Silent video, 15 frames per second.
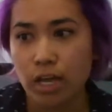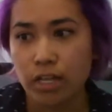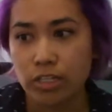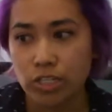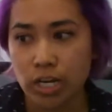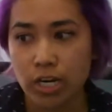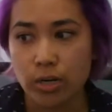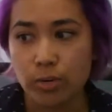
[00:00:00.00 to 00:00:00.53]

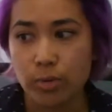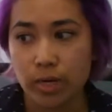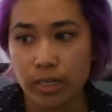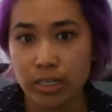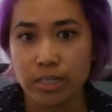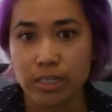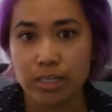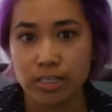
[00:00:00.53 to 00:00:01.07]
And shadow
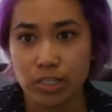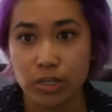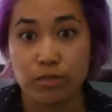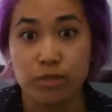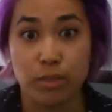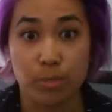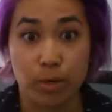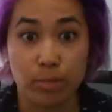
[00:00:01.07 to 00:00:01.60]
work
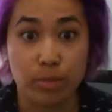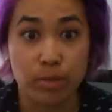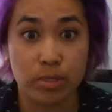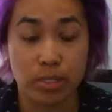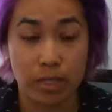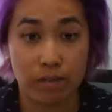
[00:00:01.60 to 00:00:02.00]
serves the purpose